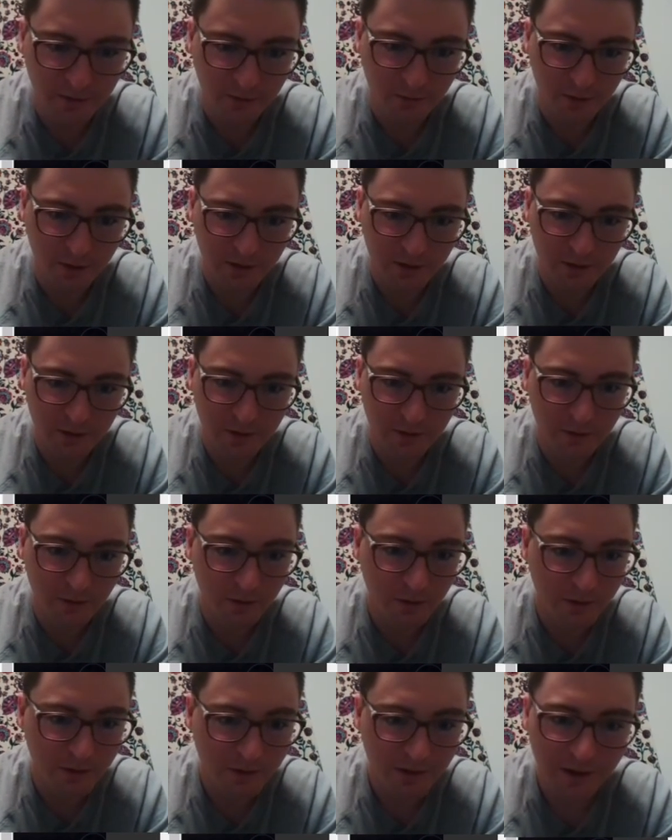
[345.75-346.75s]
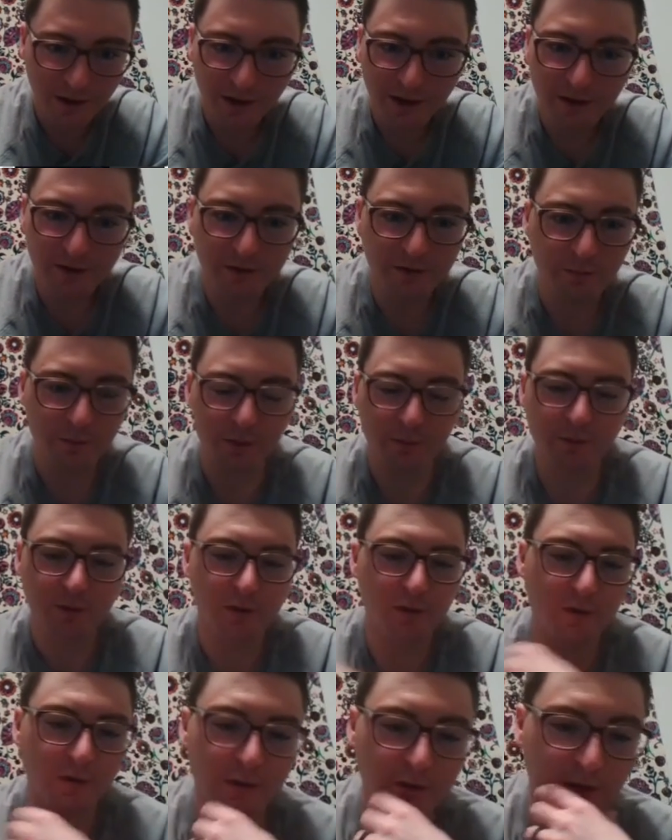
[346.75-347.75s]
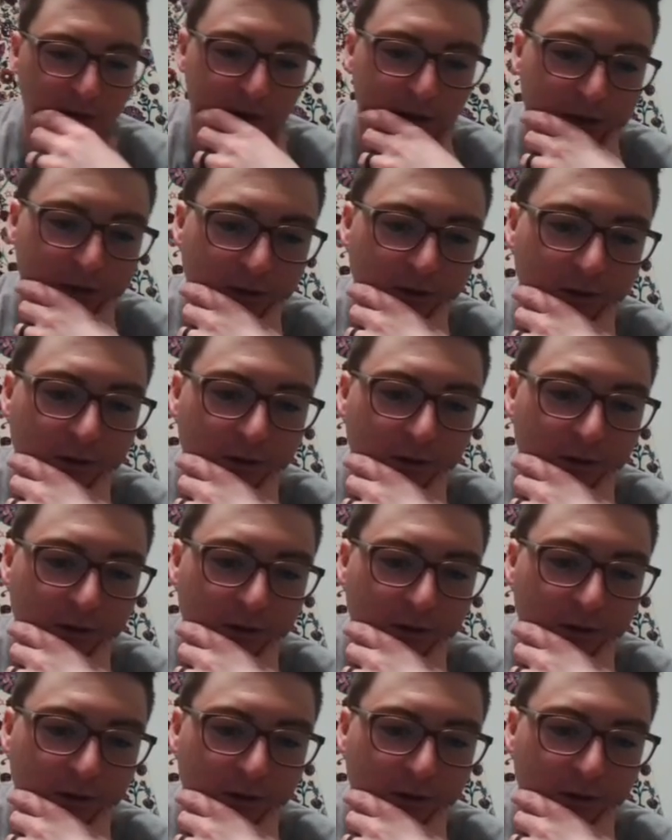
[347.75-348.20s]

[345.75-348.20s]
But you know, this might be a good car.